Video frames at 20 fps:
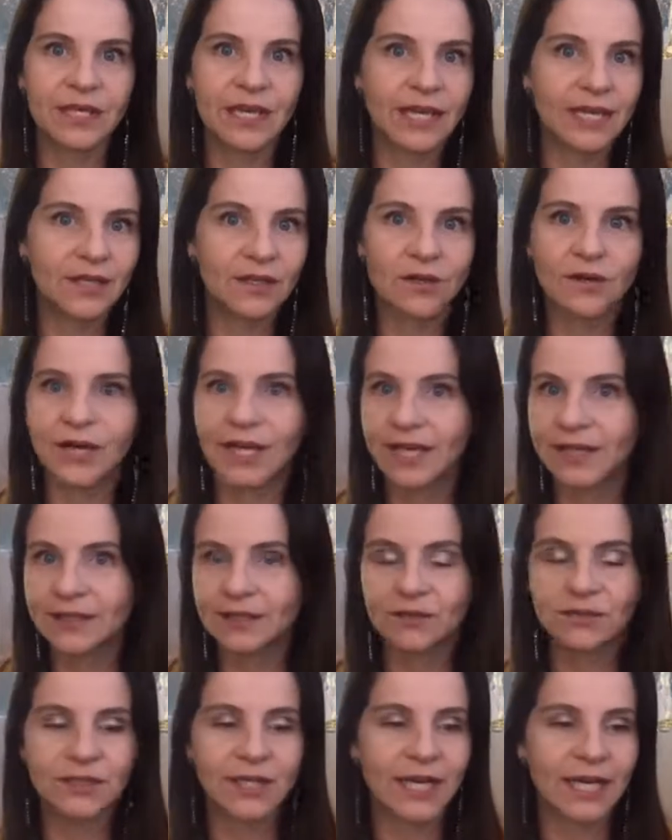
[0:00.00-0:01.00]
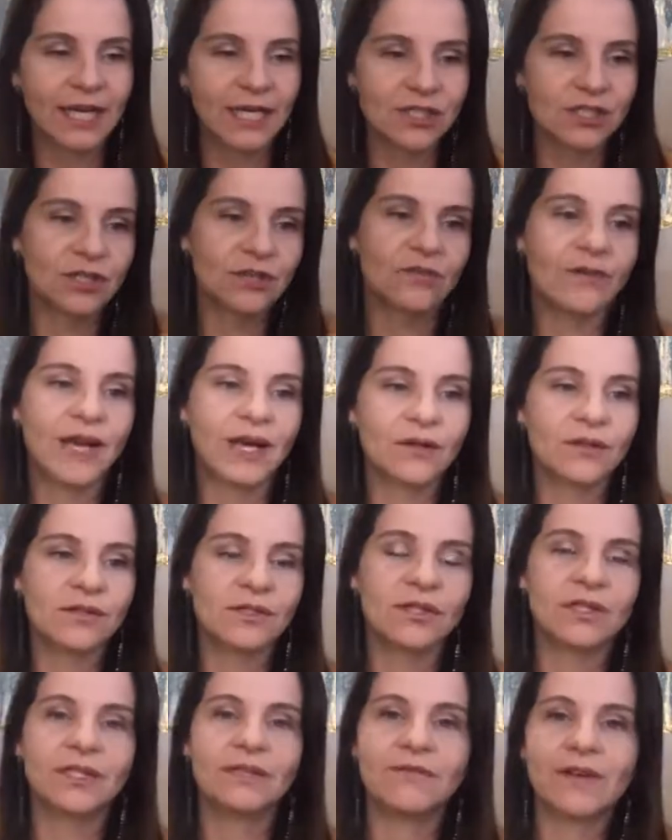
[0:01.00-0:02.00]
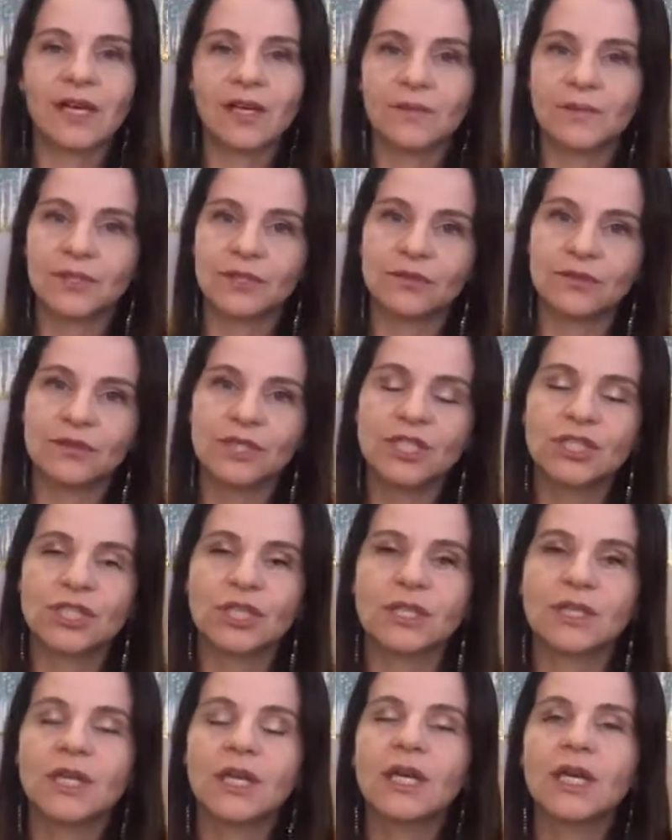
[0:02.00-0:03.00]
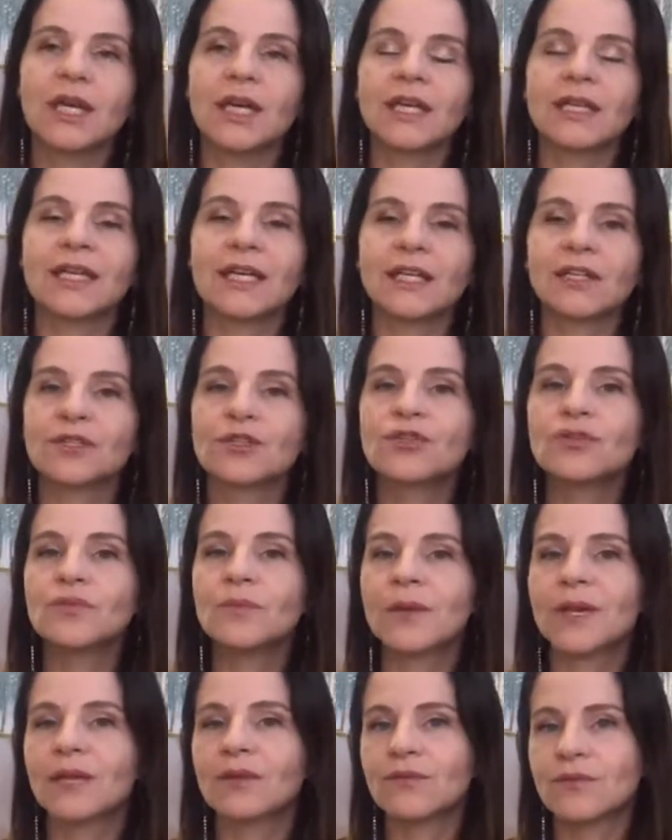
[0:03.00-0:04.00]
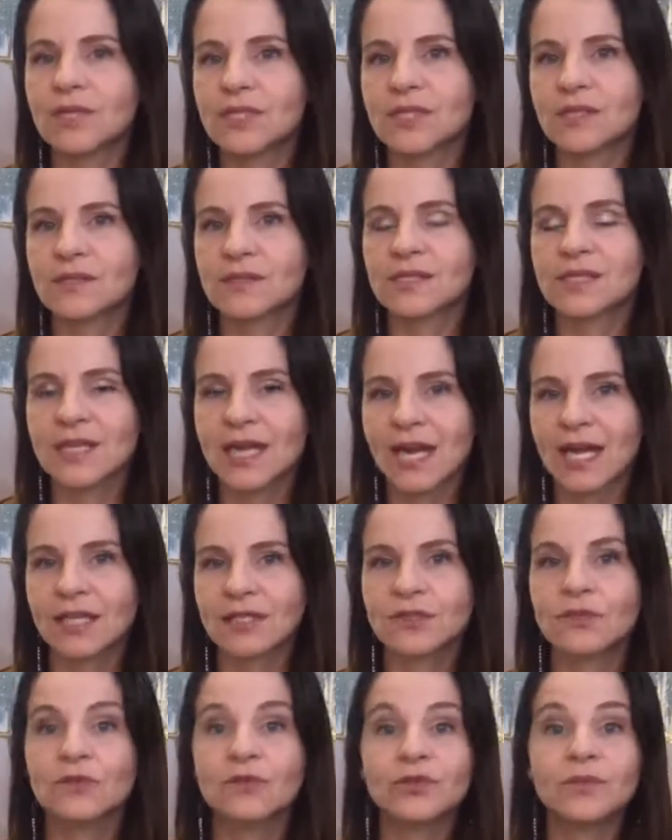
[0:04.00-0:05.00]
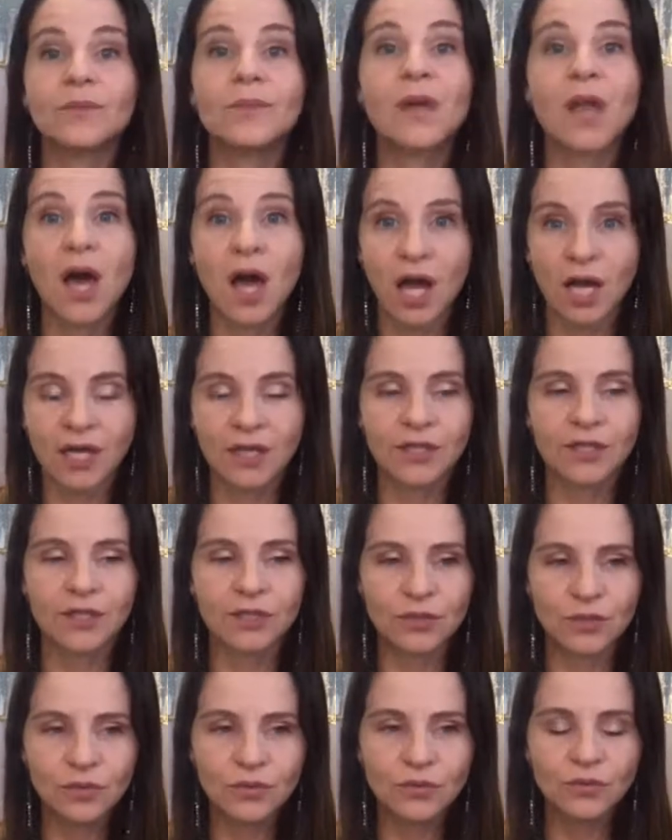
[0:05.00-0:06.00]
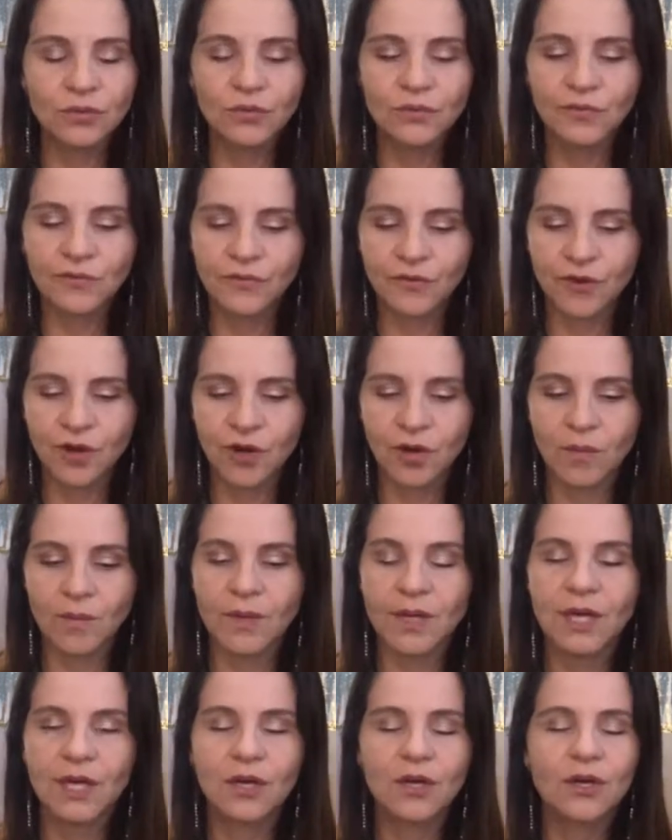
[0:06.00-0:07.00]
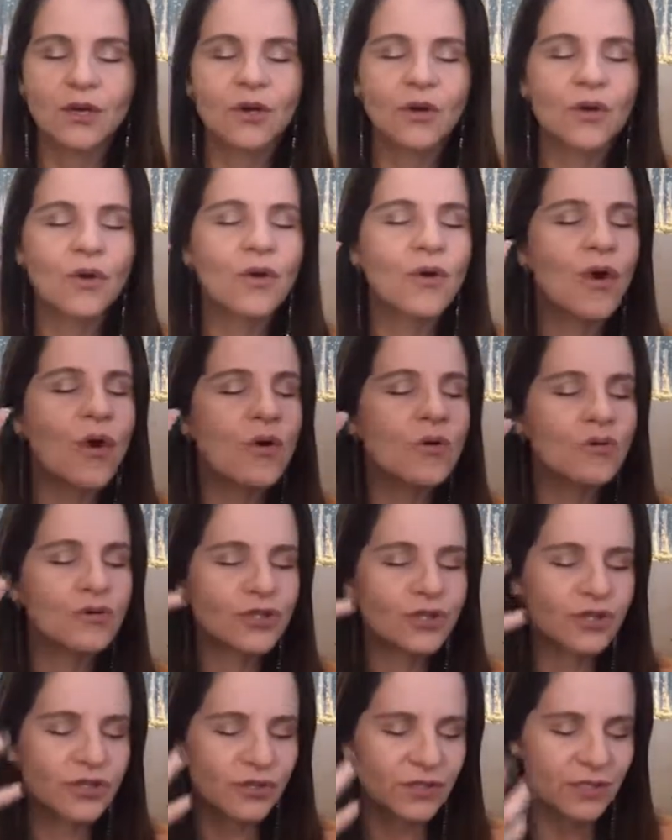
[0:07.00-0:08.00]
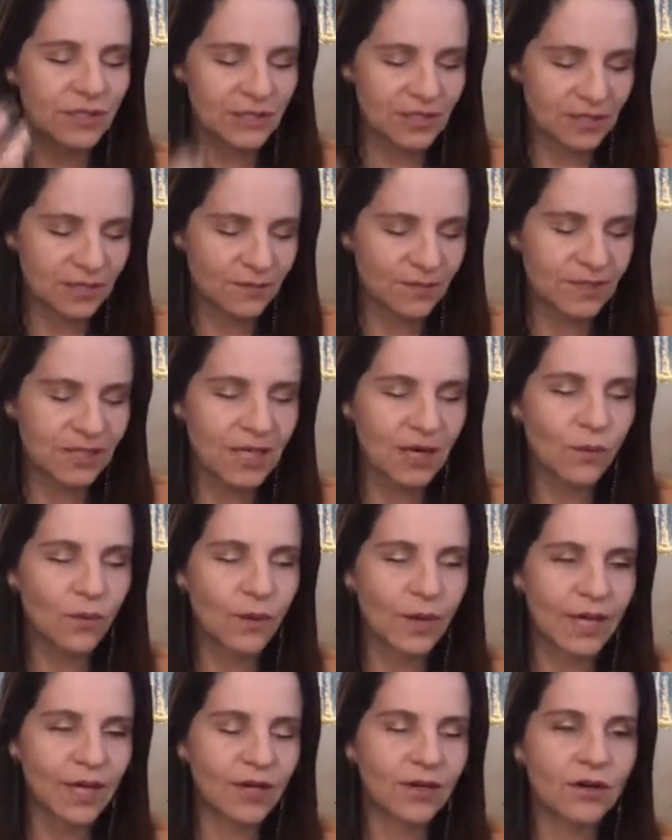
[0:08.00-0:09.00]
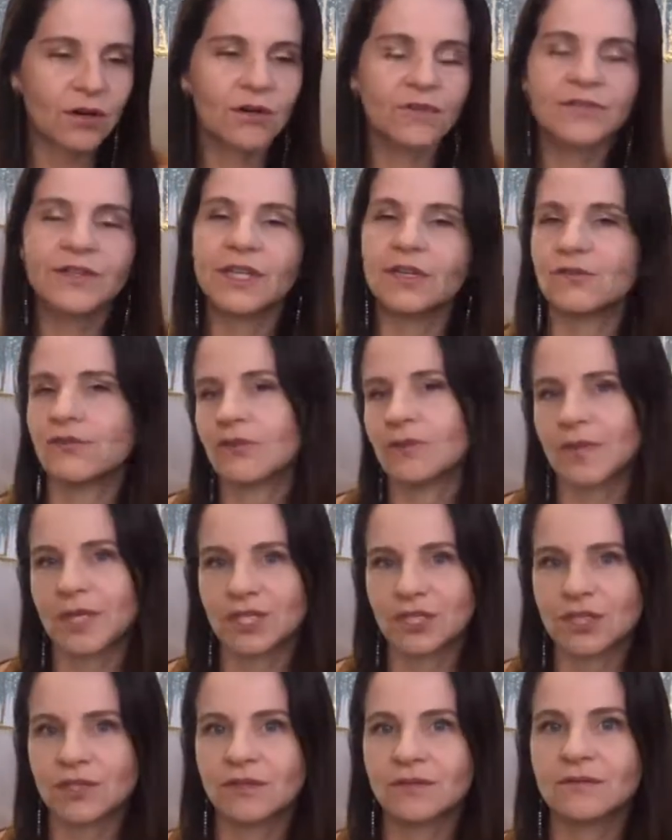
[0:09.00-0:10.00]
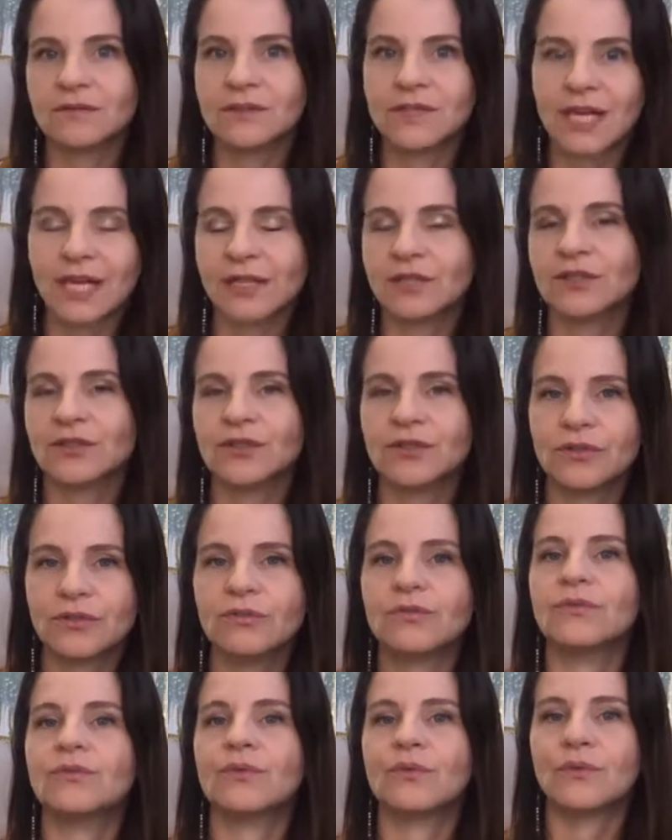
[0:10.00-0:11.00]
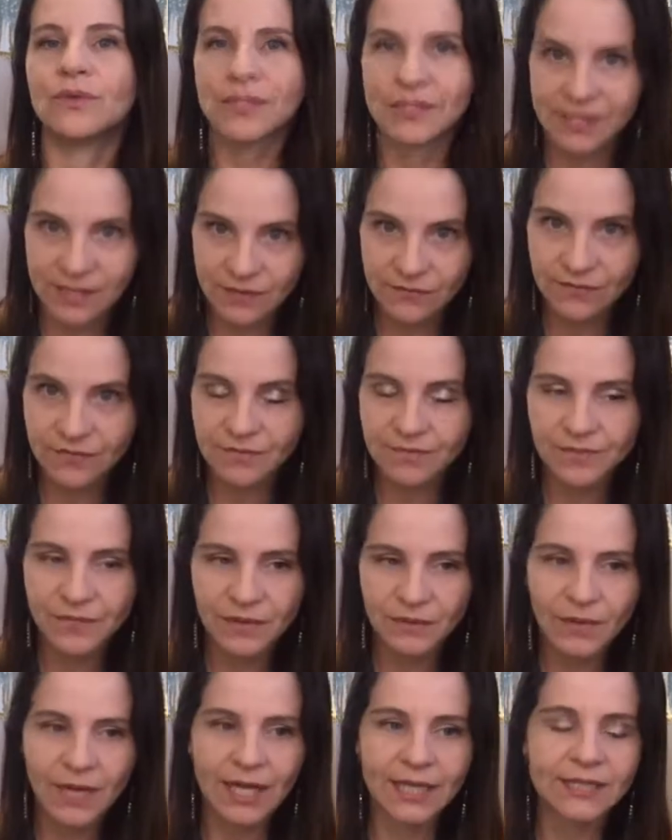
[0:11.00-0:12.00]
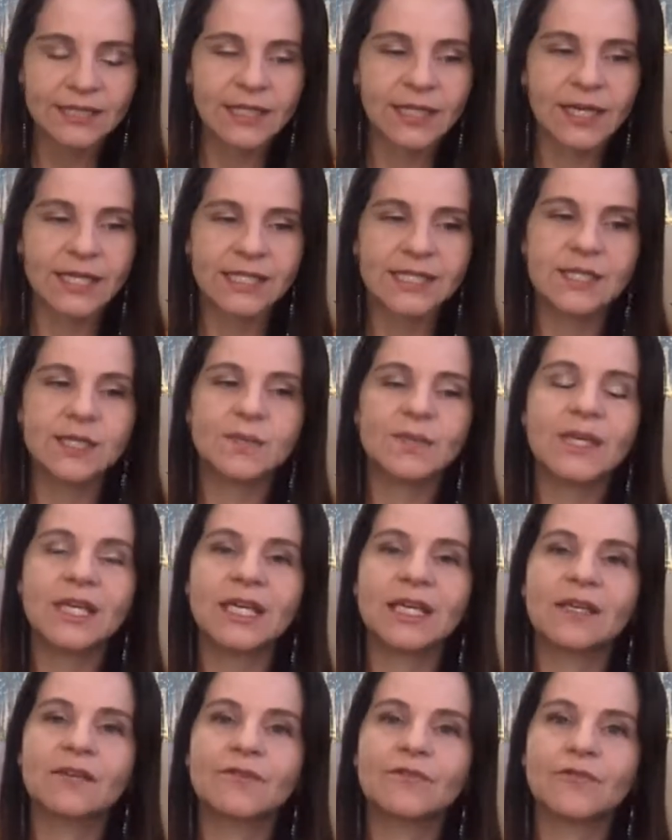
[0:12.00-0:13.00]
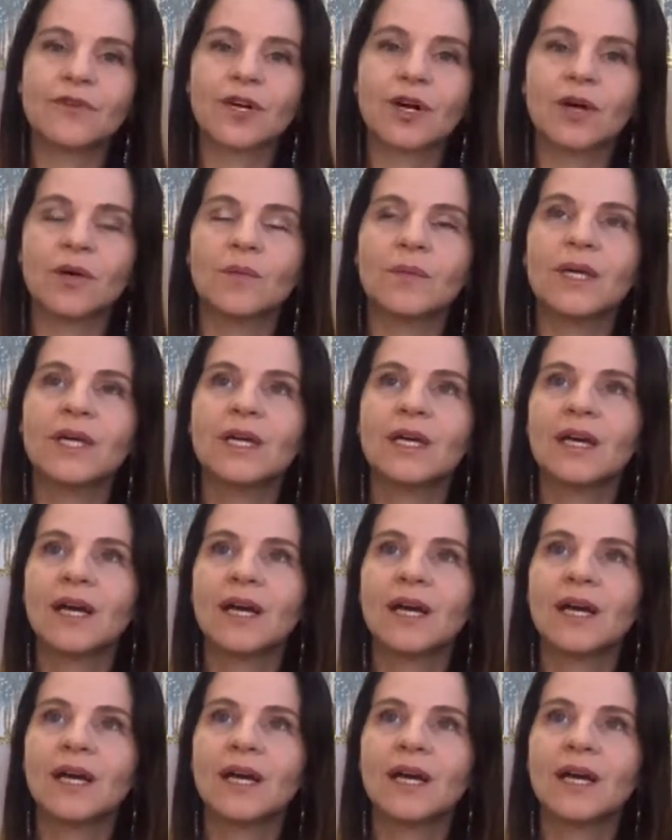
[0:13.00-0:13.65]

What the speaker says: like connecting to the Akashic Records or develop intuition, there are two main reasons that could block you from consciously be aware of the information that you receive, right? And I speak from,